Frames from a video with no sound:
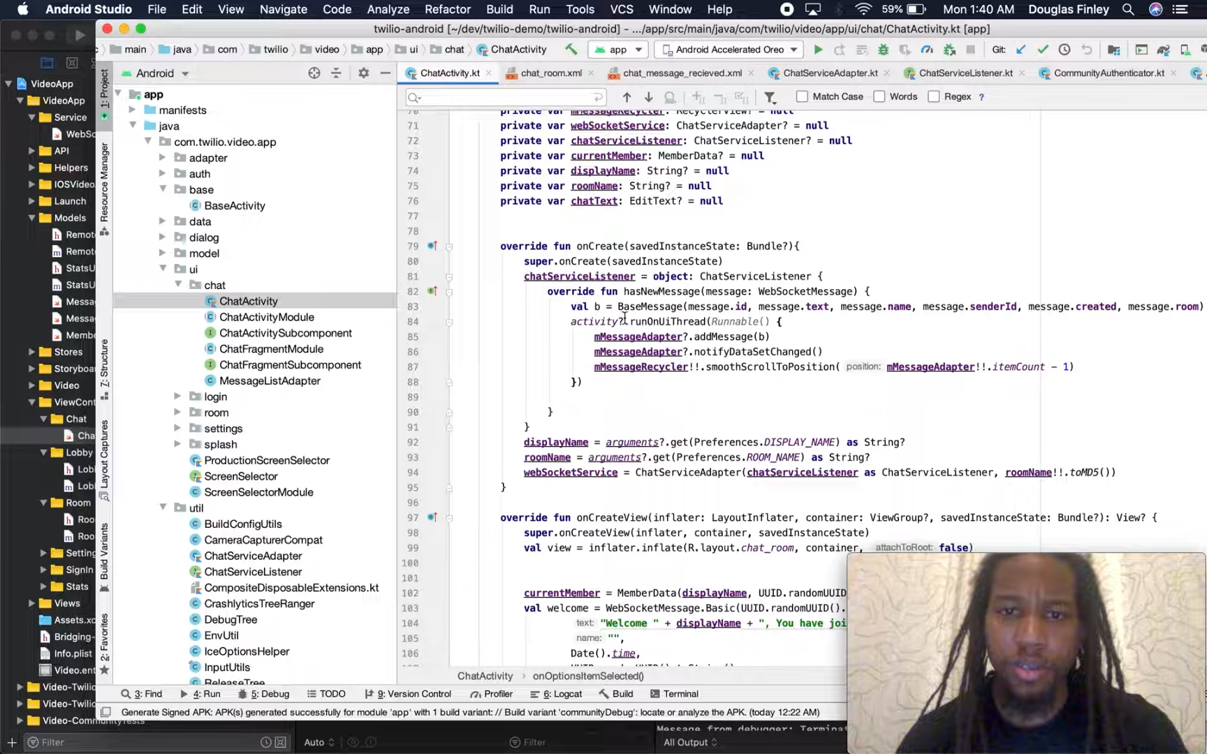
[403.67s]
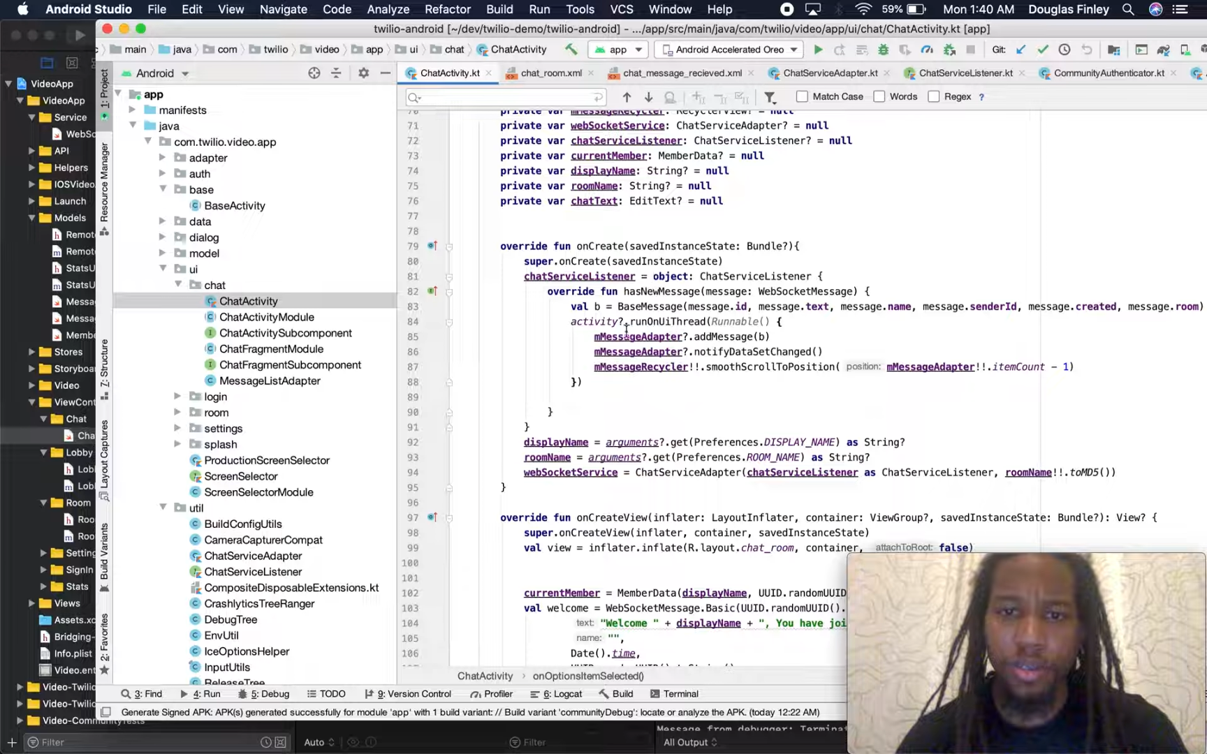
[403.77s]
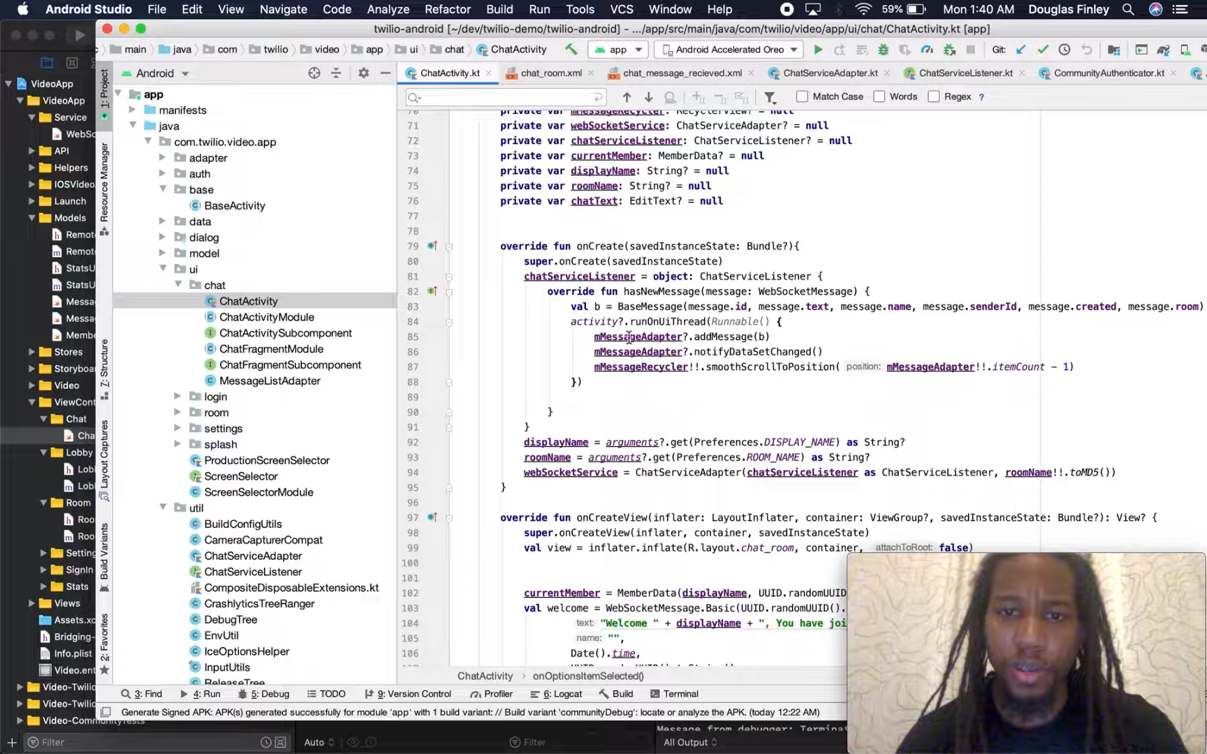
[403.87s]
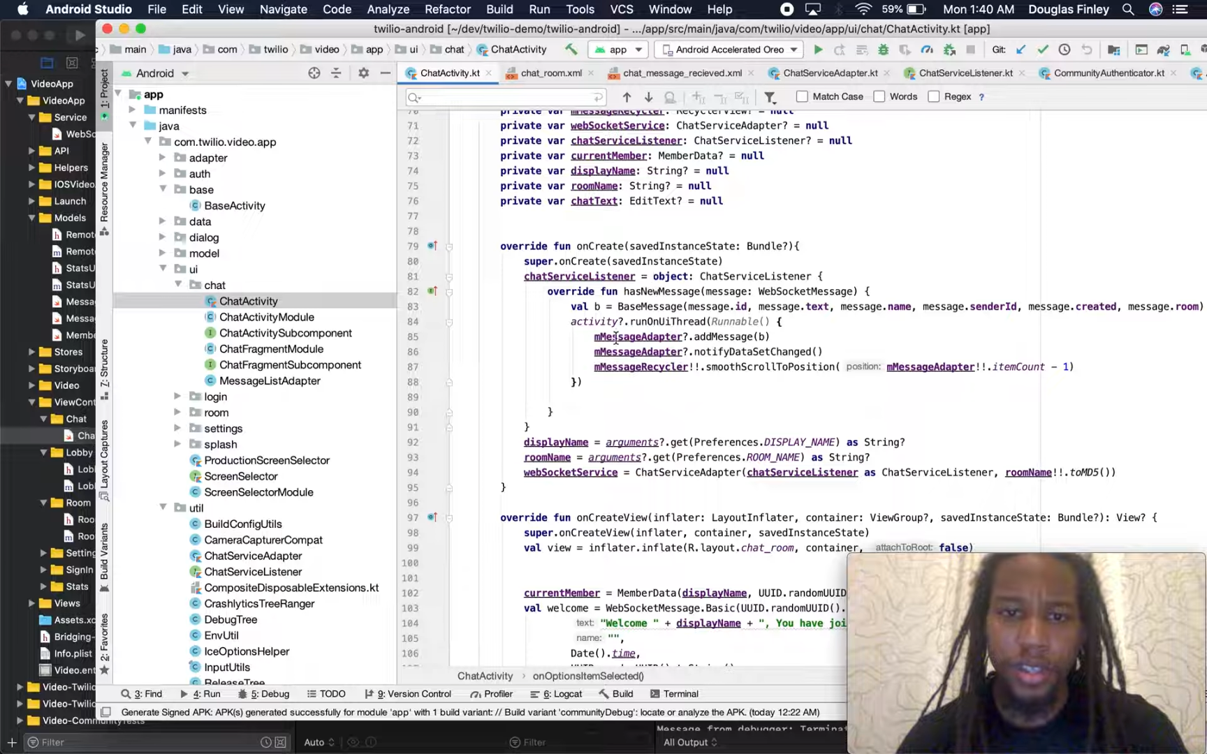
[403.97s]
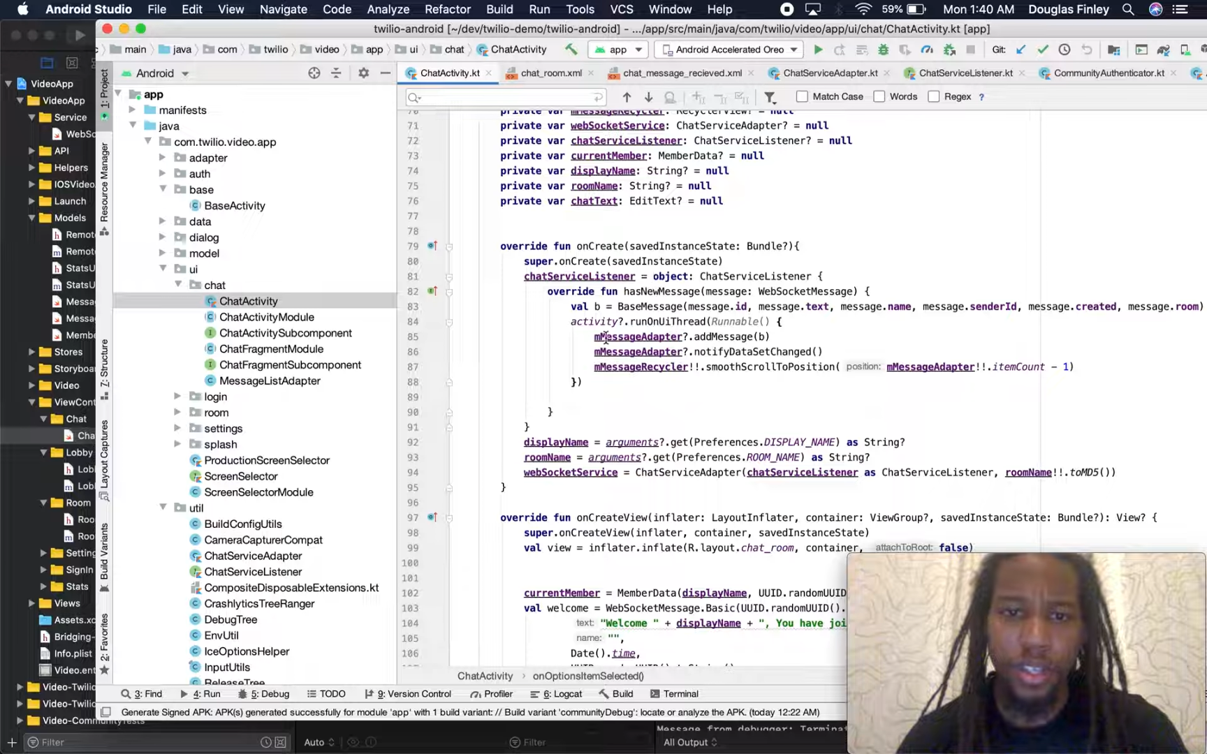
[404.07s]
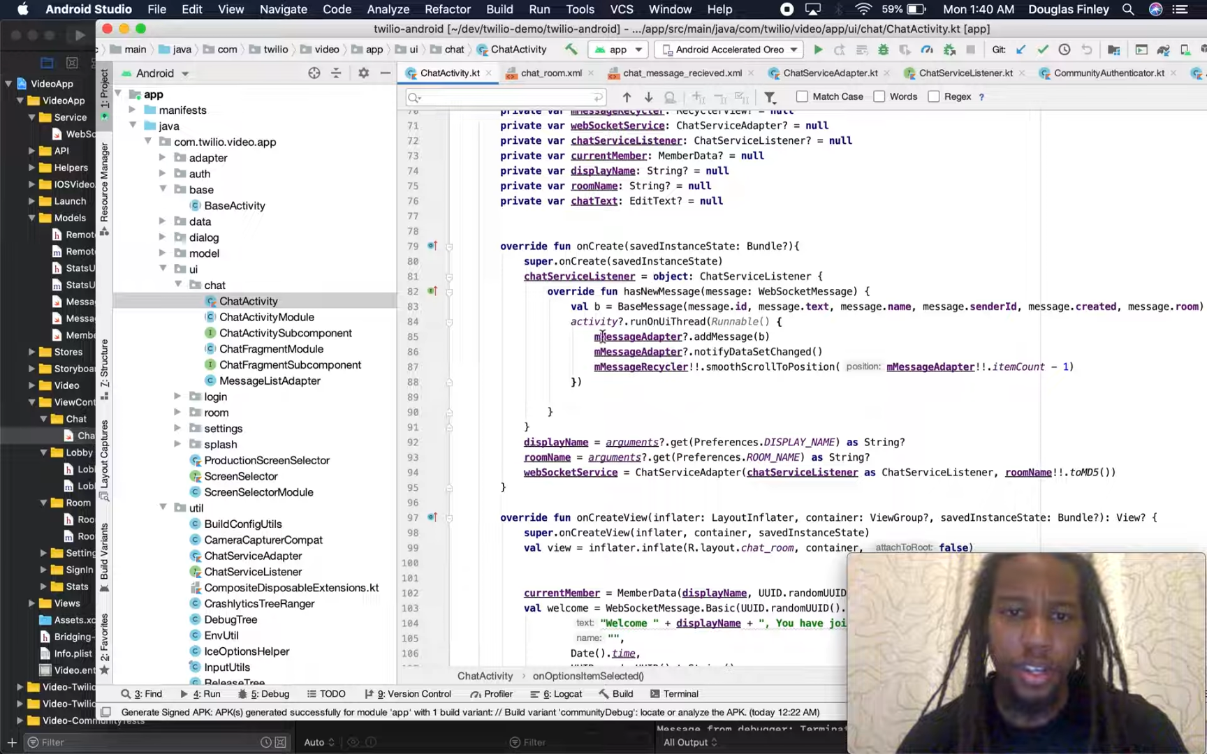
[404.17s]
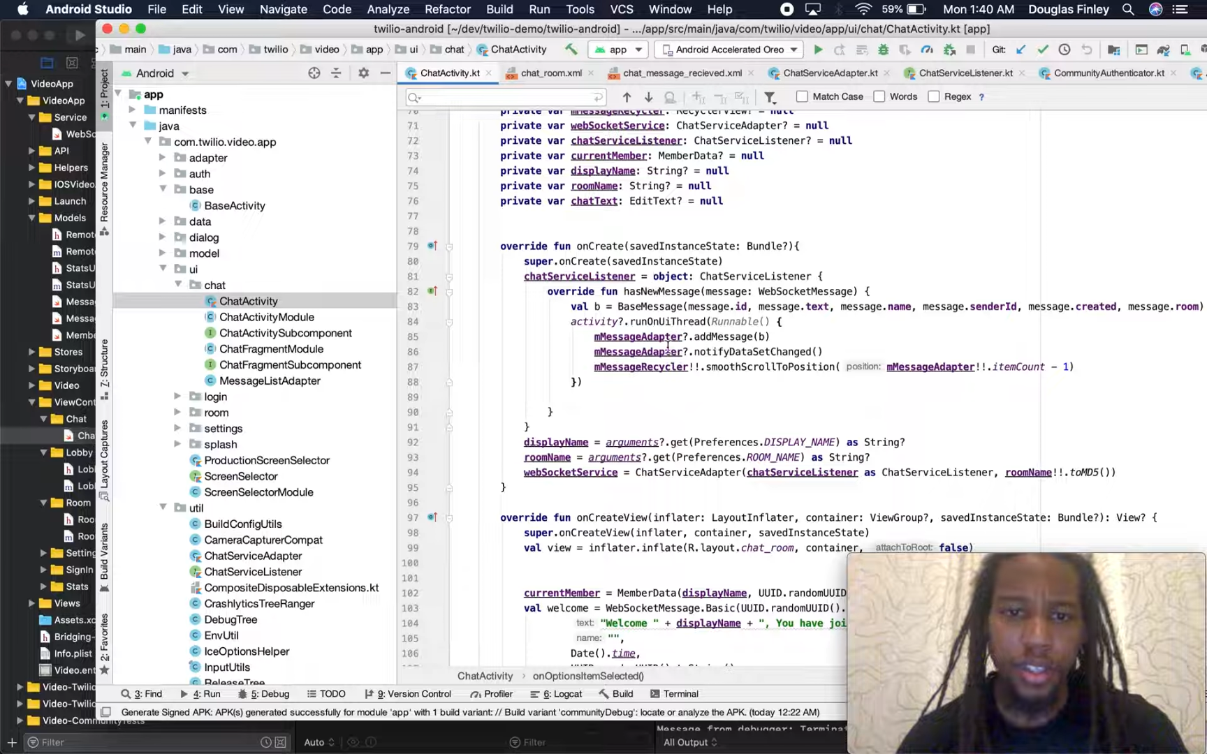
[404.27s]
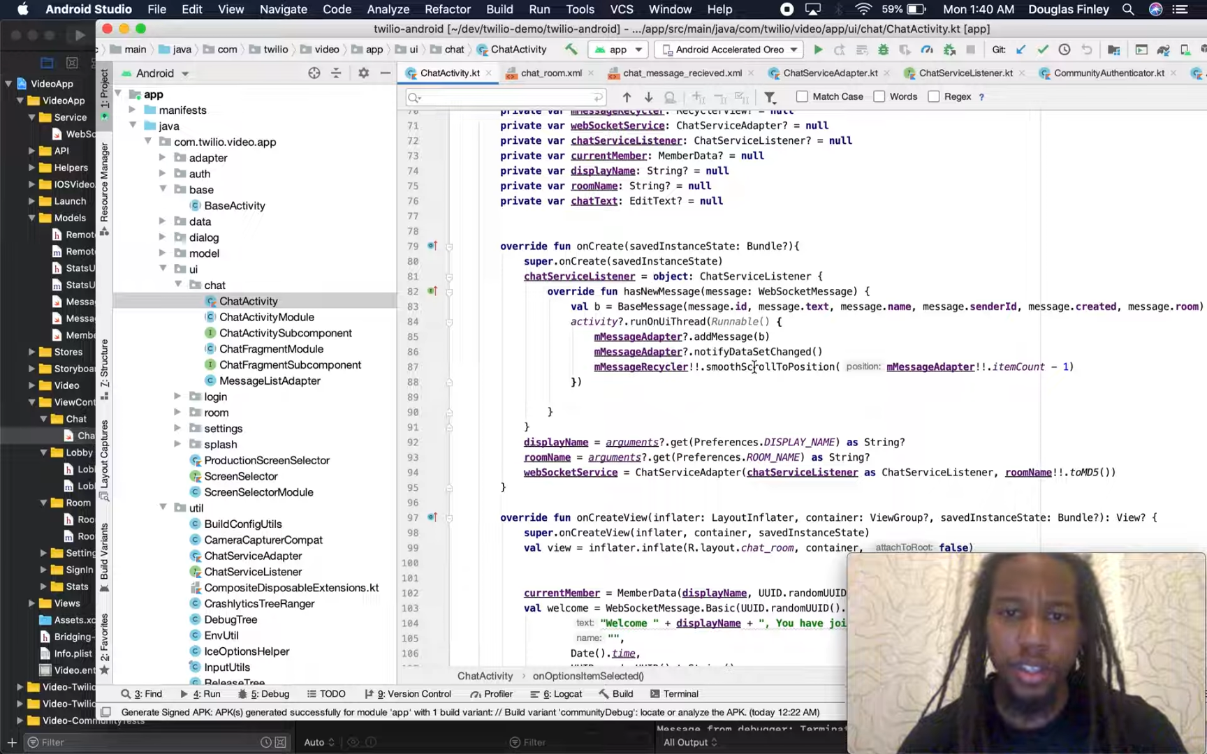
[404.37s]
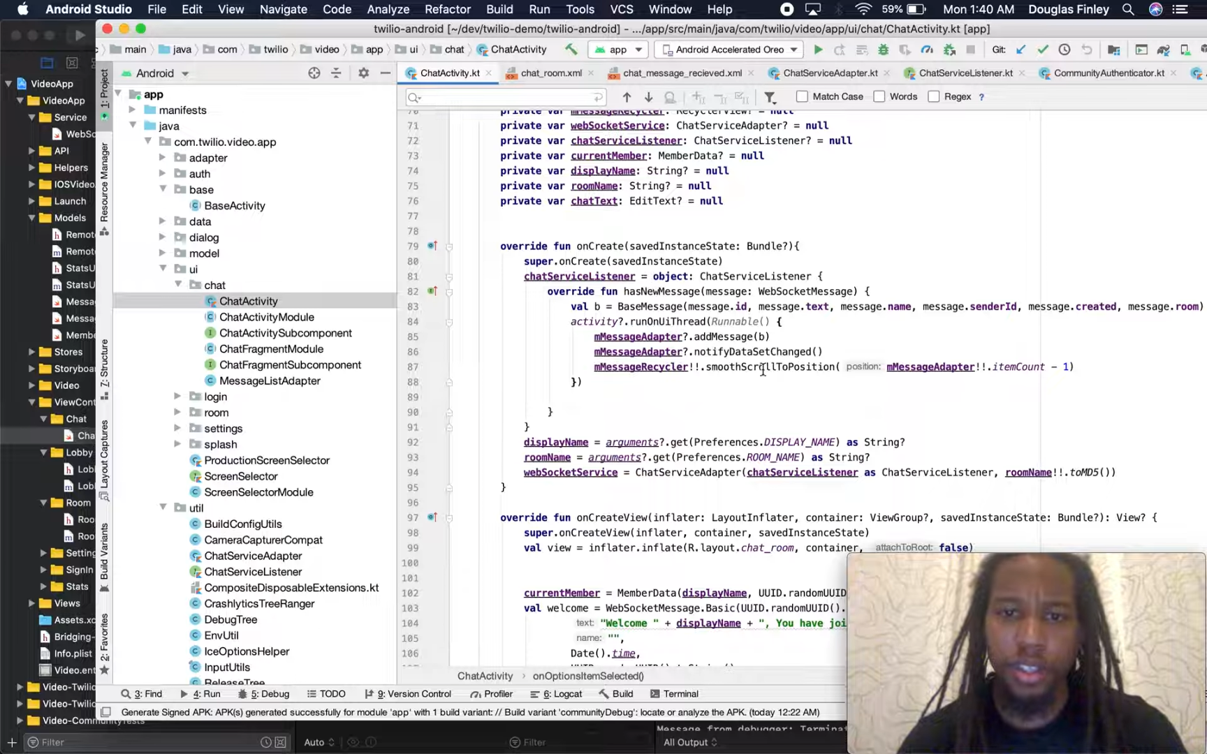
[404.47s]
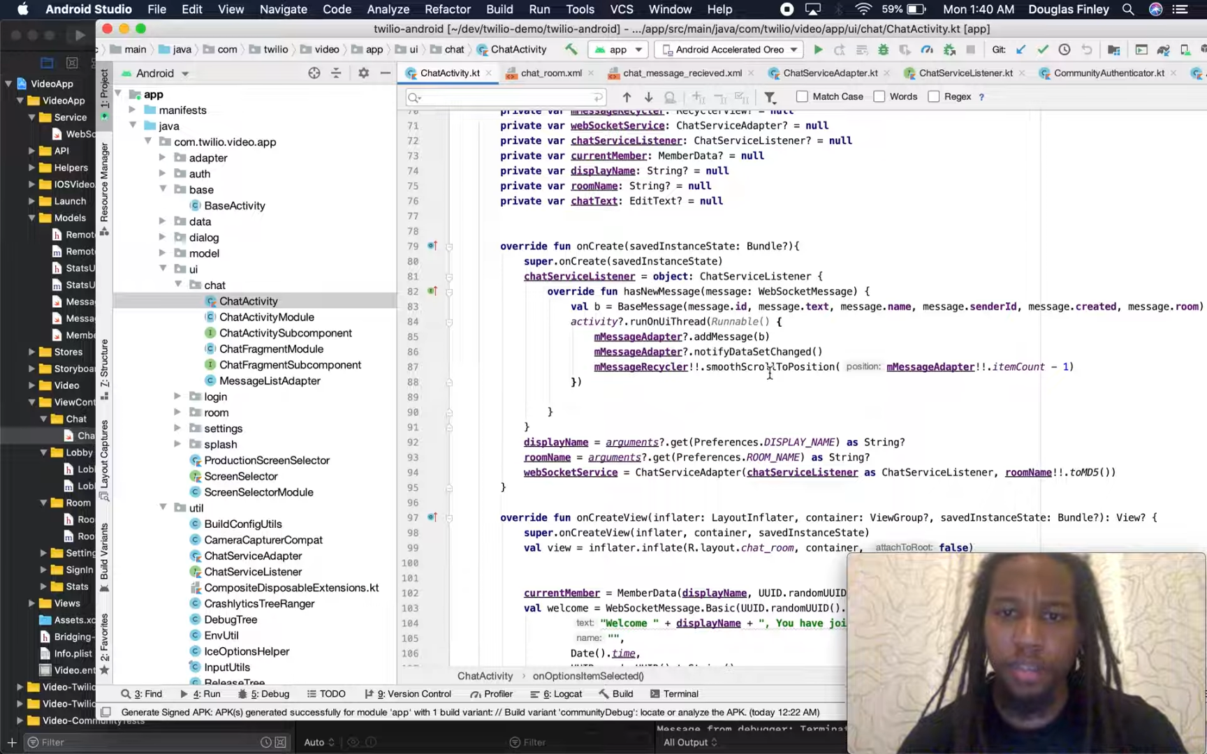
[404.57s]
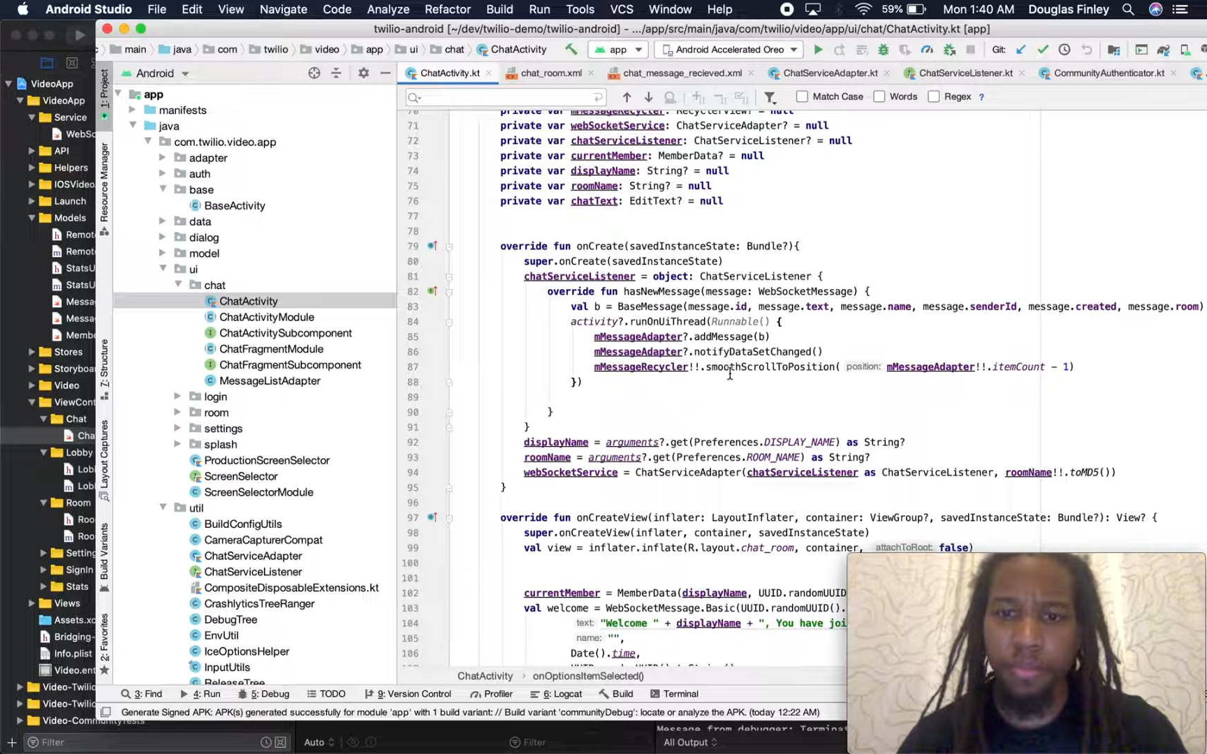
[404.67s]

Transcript: WebSocket,